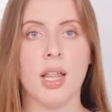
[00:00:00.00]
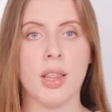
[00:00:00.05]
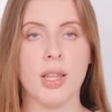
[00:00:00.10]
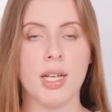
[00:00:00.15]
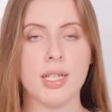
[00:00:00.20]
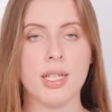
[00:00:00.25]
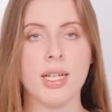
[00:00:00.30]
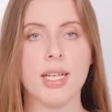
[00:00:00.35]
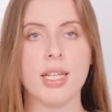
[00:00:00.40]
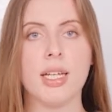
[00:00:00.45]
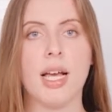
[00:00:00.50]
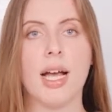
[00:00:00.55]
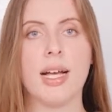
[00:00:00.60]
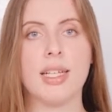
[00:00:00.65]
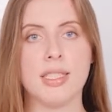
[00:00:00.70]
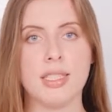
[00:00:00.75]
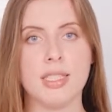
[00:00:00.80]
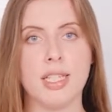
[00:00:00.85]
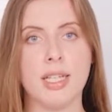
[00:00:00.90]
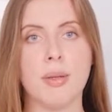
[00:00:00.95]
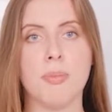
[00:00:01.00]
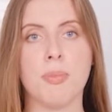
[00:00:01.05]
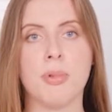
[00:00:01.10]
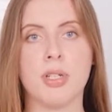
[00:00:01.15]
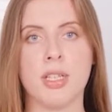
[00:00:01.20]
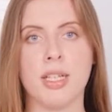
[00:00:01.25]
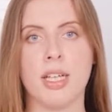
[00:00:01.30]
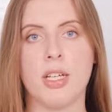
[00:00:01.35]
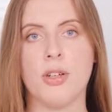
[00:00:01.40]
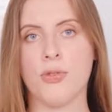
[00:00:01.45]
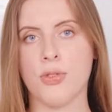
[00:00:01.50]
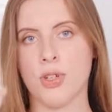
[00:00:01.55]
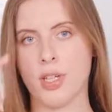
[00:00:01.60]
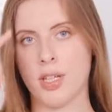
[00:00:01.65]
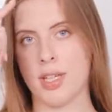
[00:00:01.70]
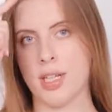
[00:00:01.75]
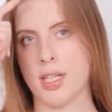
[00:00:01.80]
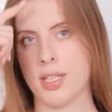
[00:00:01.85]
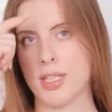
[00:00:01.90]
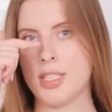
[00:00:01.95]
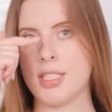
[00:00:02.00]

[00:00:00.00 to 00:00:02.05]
that need a deep clean for their